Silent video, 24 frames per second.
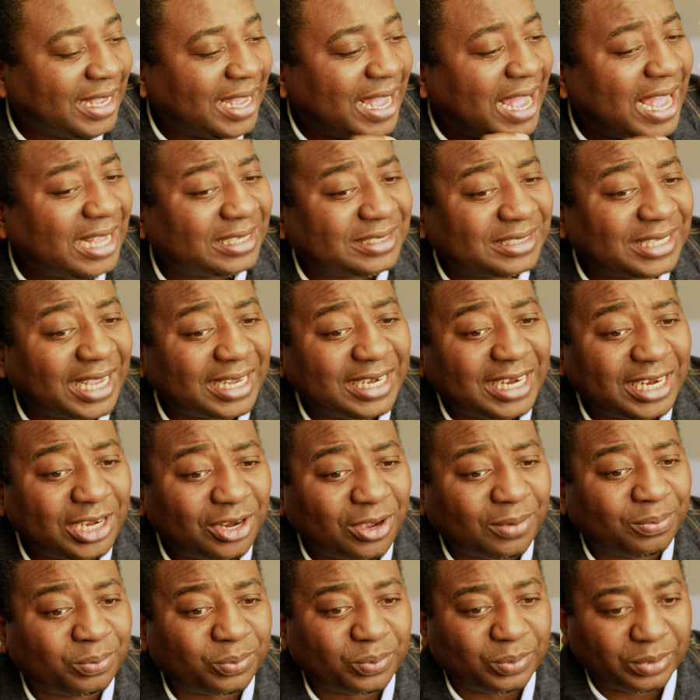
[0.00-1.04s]
I started
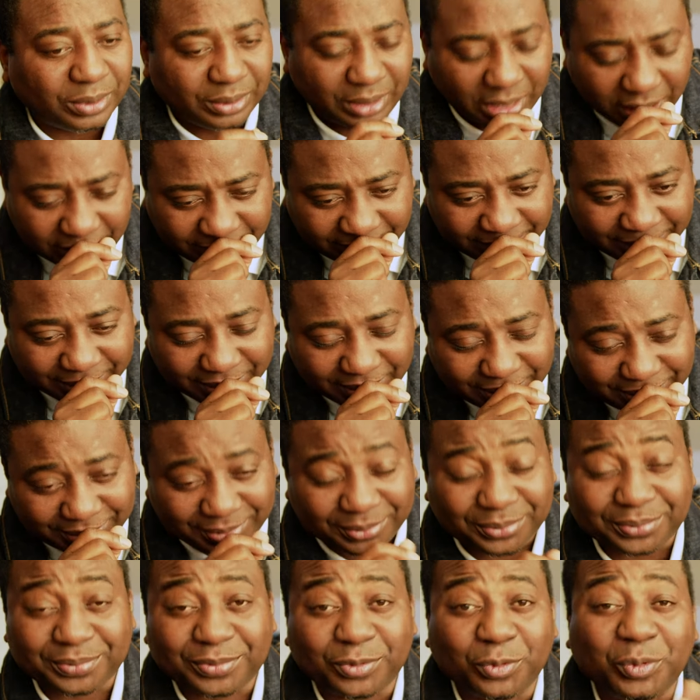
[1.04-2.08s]
up
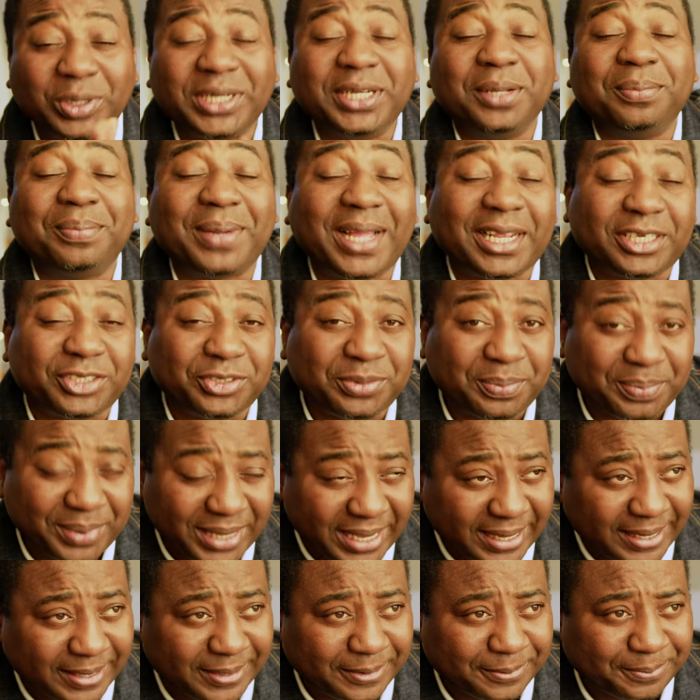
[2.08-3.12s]
with the battery
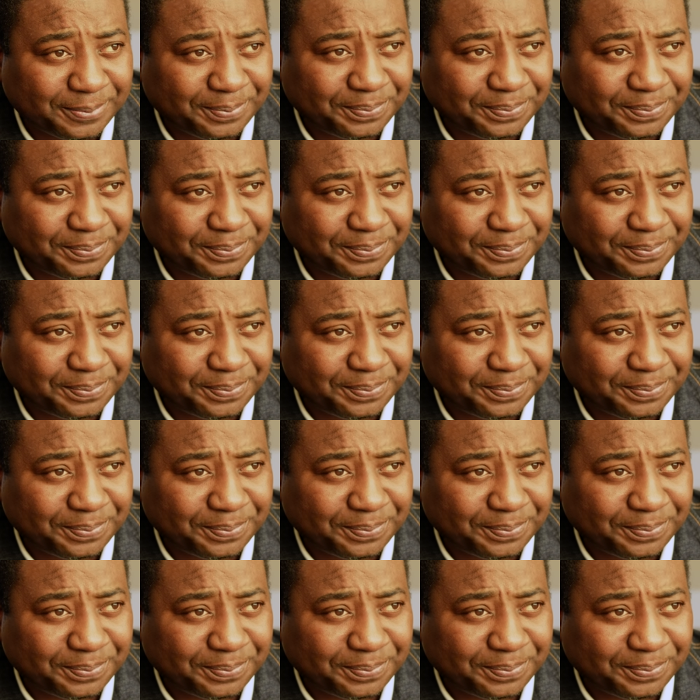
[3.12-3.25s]
pack.